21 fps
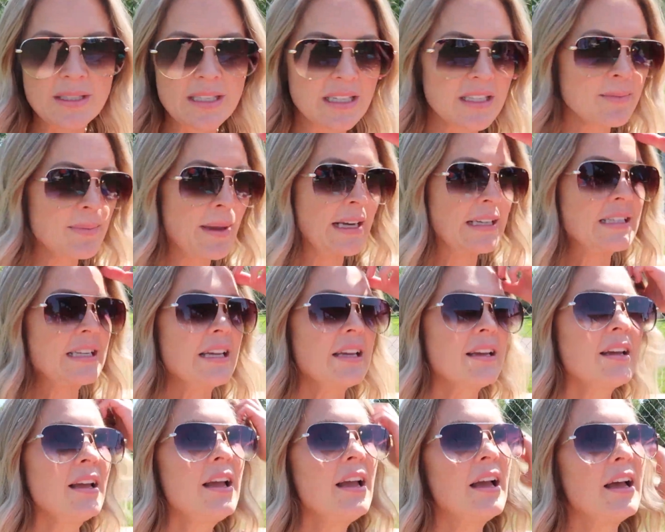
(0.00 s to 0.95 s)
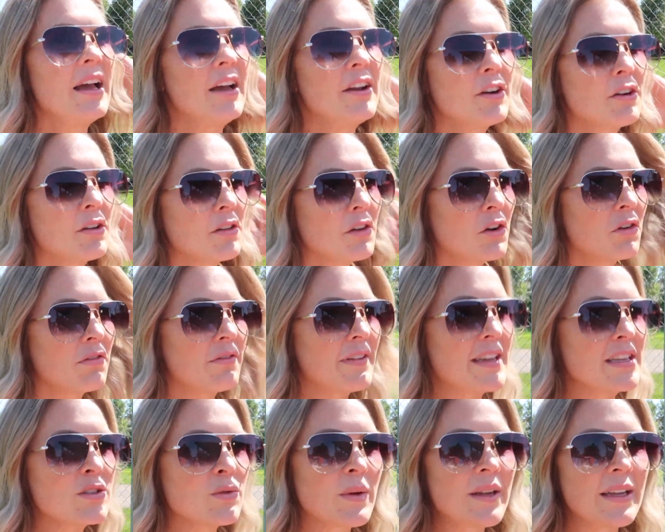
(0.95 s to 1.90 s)
was expecting, and her little
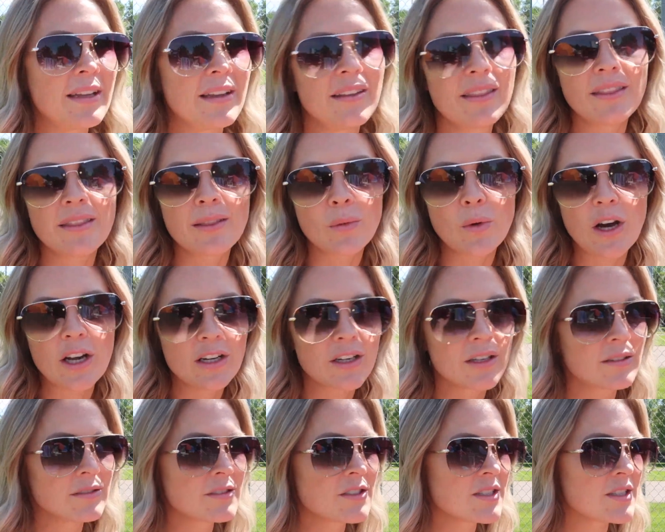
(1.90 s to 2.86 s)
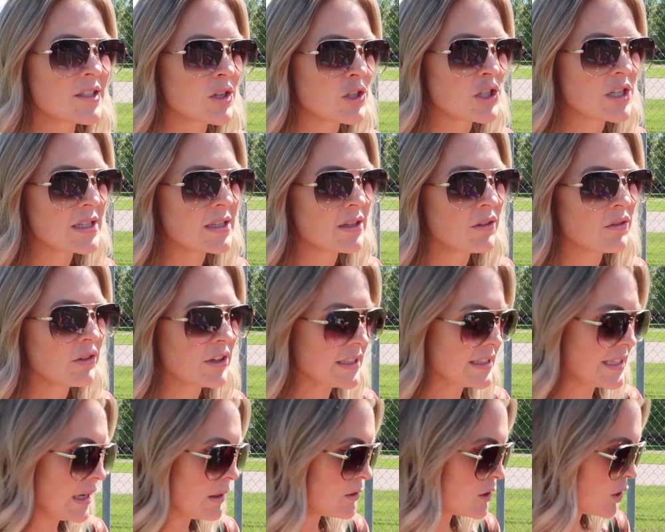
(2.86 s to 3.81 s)
face went in the water, so she's a little
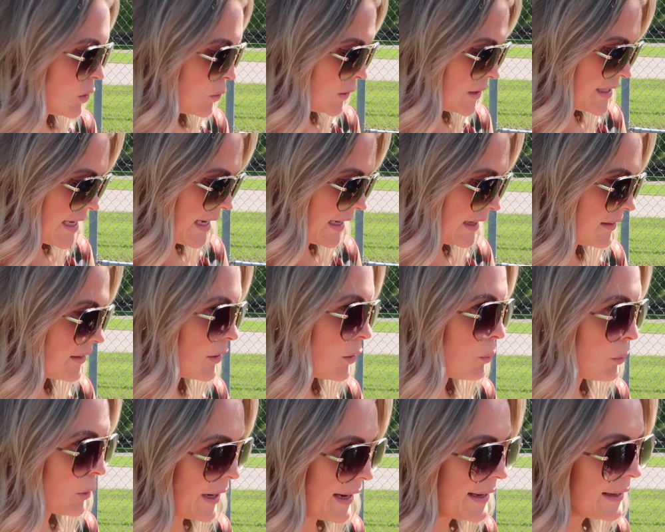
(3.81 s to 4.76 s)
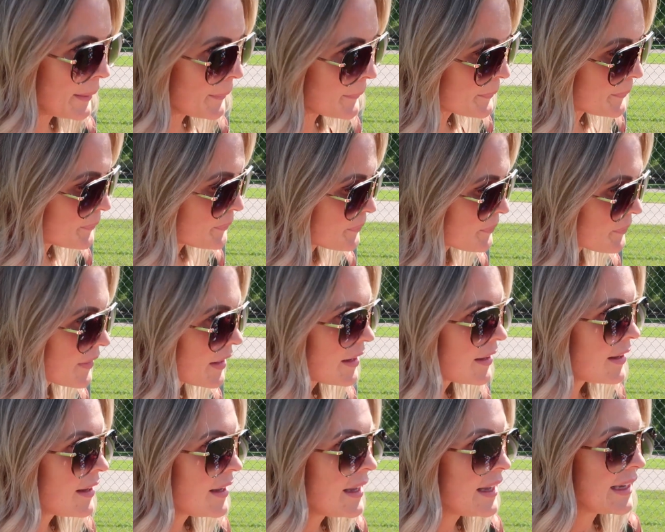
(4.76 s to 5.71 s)
freaked out. So we're taking a little break.
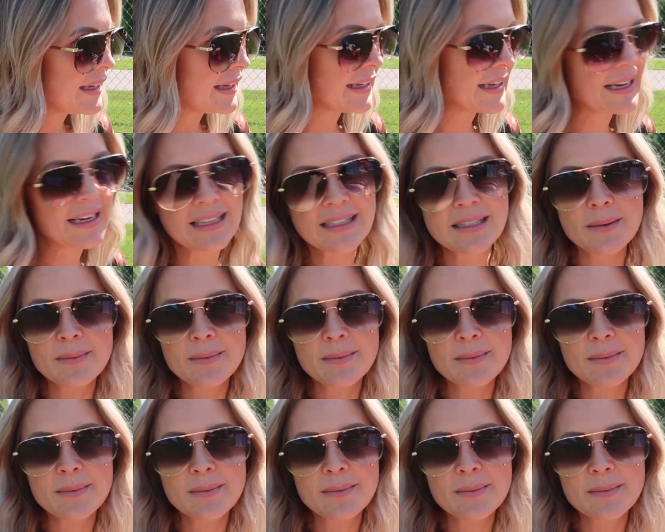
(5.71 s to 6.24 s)
Getting